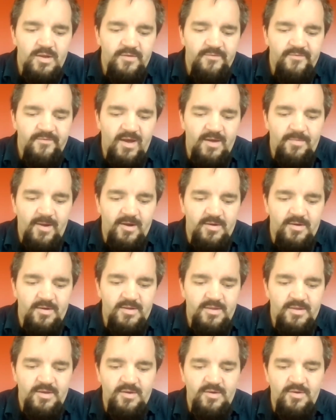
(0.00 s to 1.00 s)
You've got
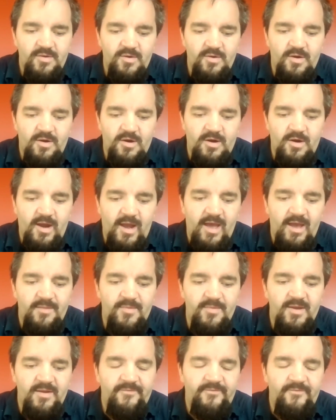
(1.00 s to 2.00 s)
parents who are
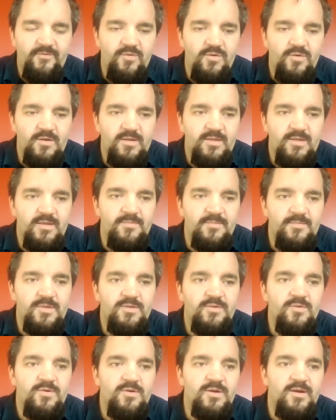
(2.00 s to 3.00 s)
adamant for
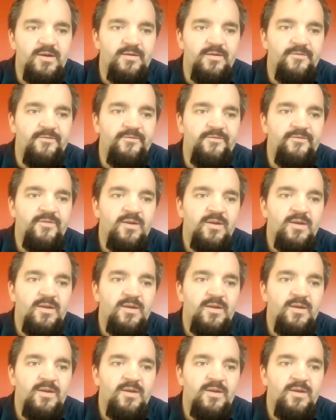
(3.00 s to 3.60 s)
some sort of,